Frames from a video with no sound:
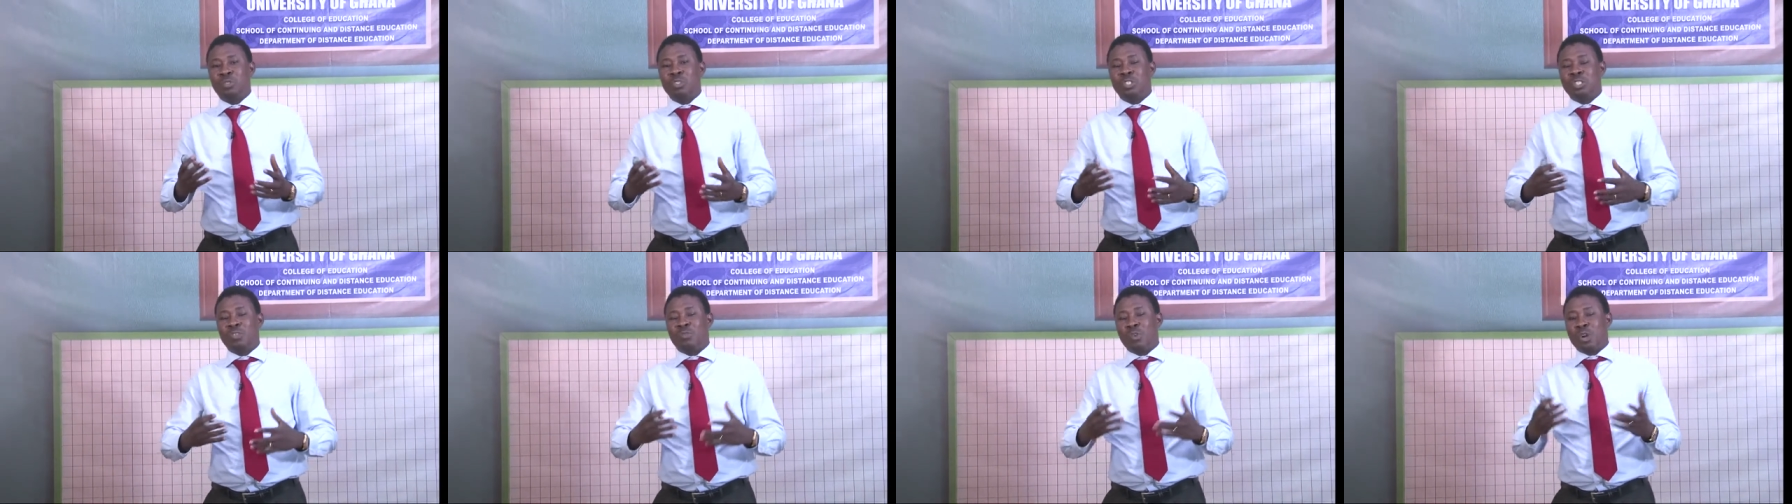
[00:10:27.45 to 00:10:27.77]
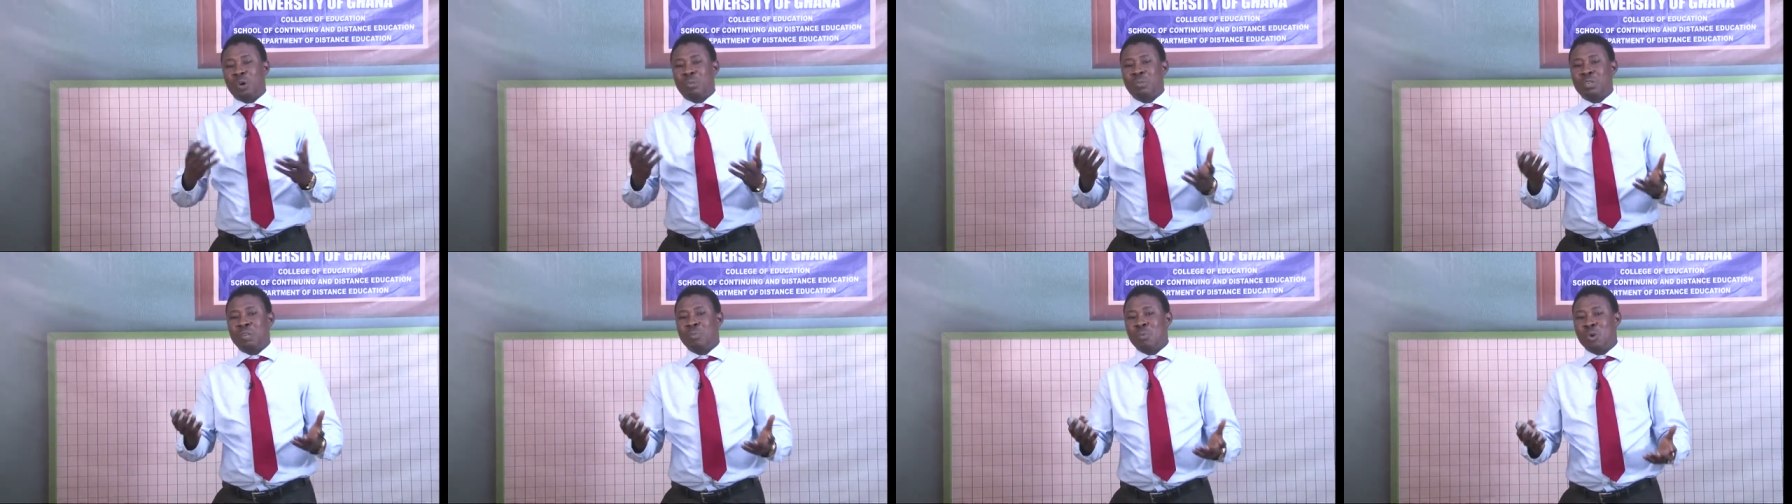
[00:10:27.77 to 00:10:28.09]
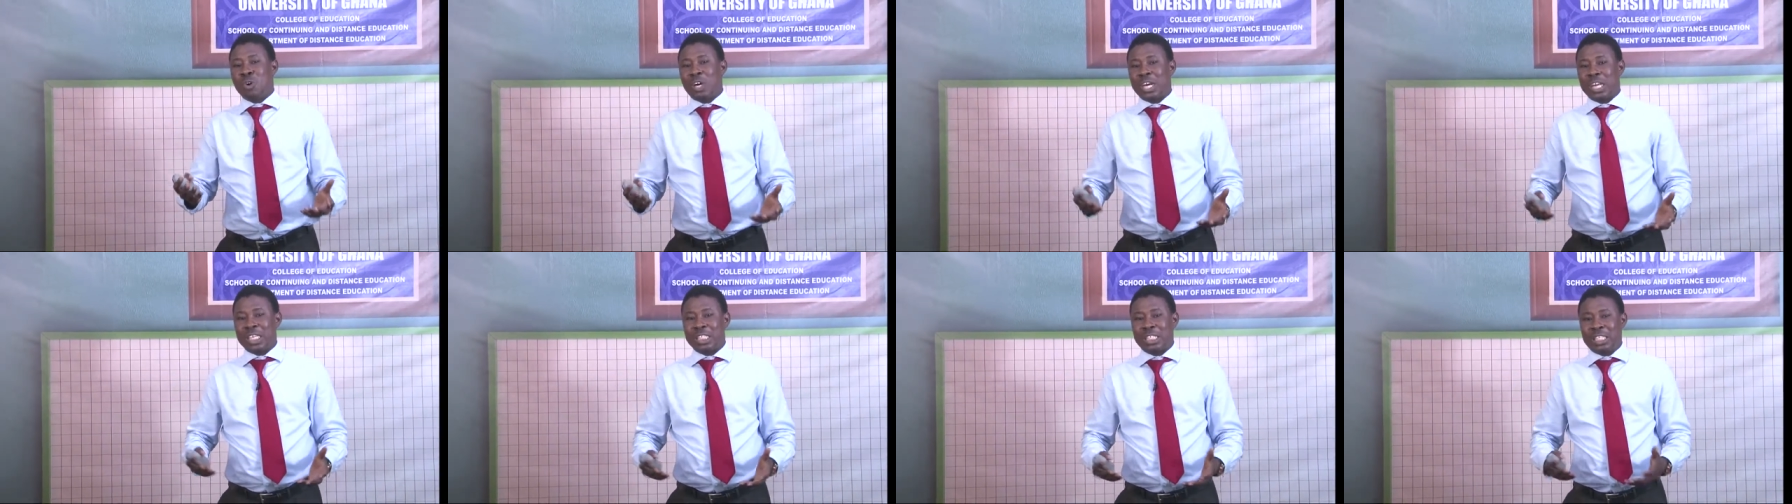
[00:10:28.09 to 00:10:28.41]
to develop
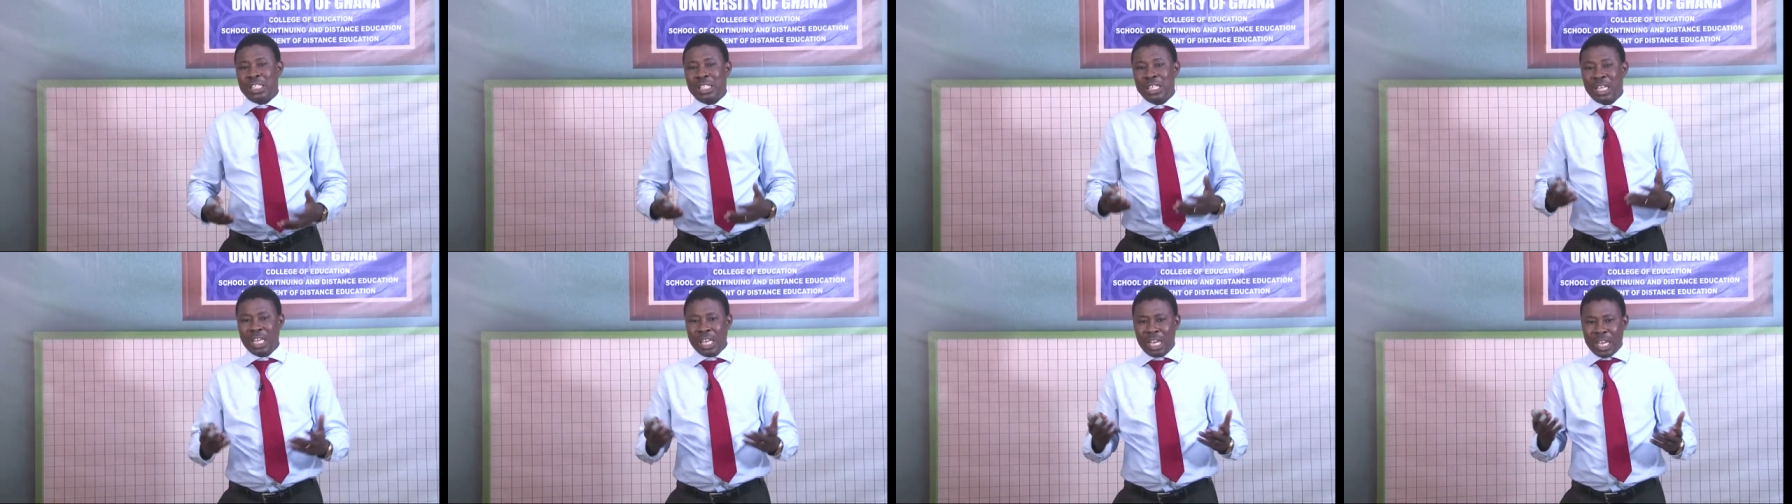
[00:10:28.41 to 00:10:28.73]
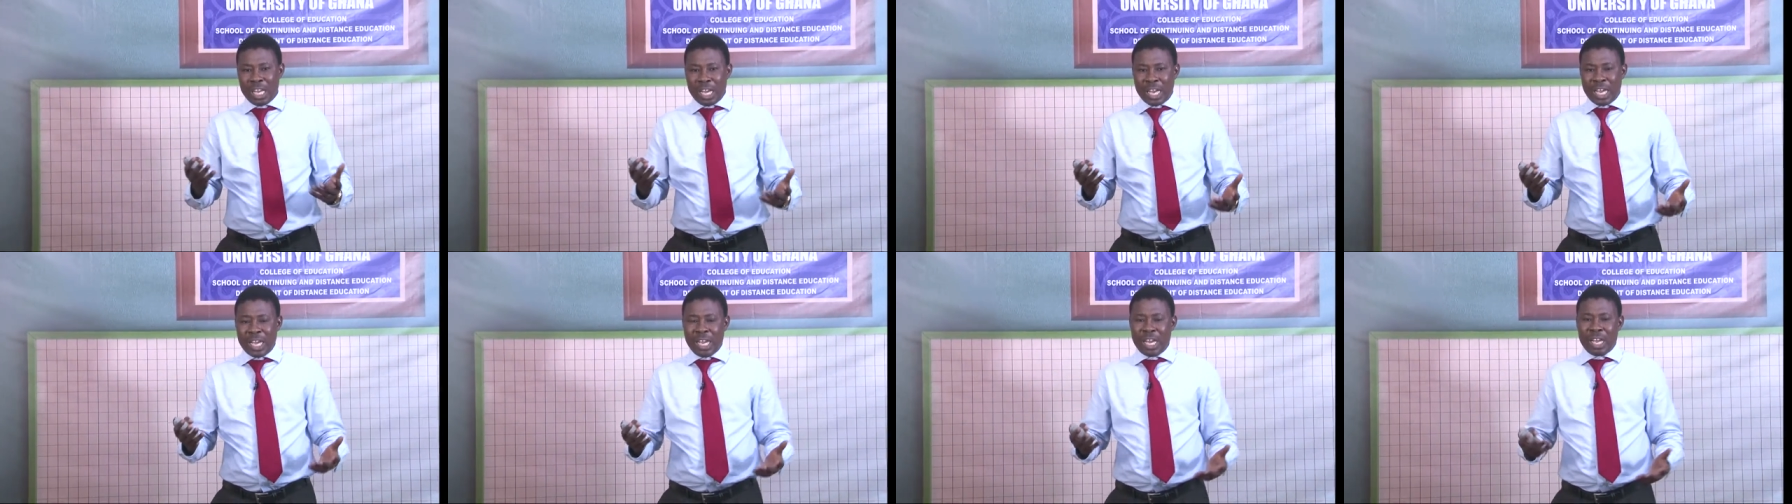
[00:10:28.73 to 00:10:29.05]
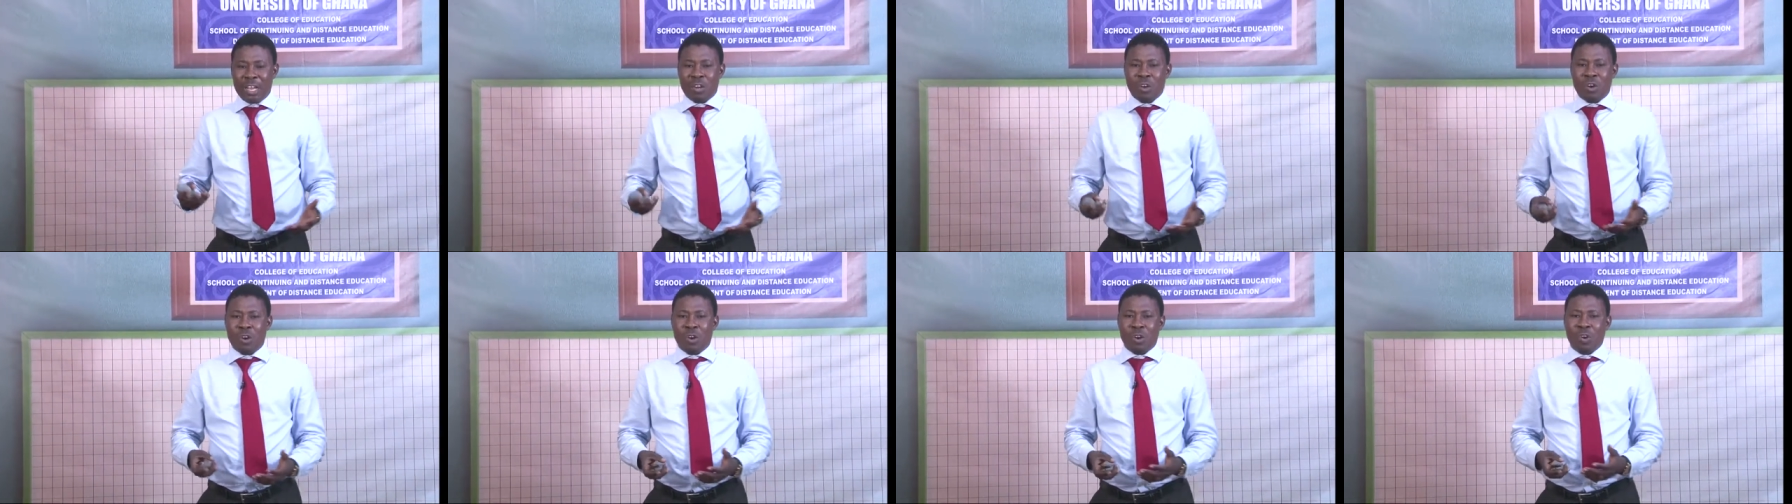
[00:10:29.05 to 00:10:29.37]
democracy and,
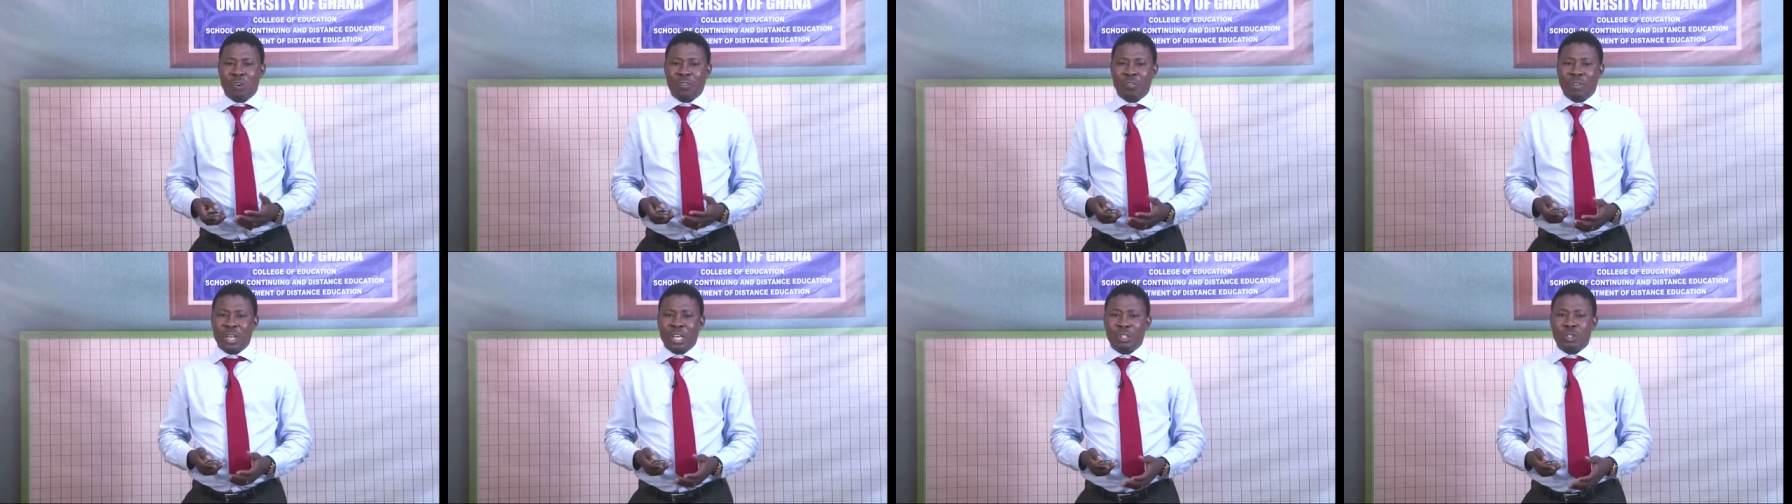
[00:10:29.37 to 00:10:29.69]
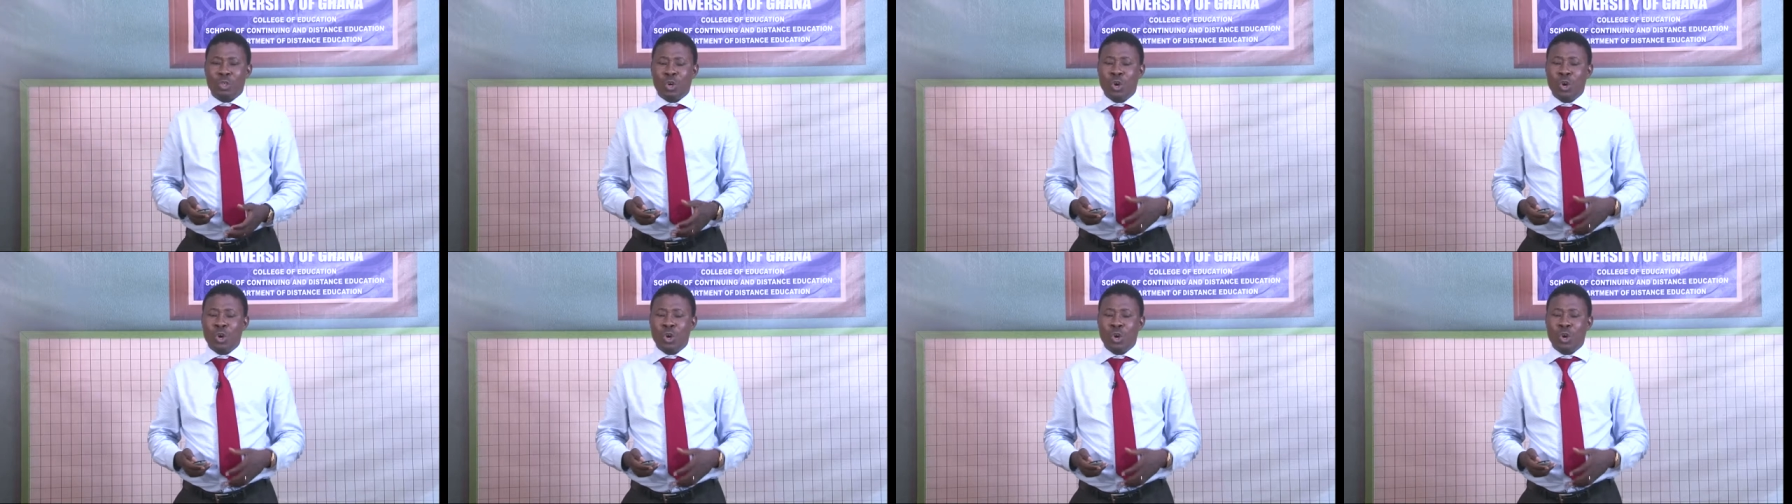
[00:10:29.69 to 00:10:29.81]
and all of that.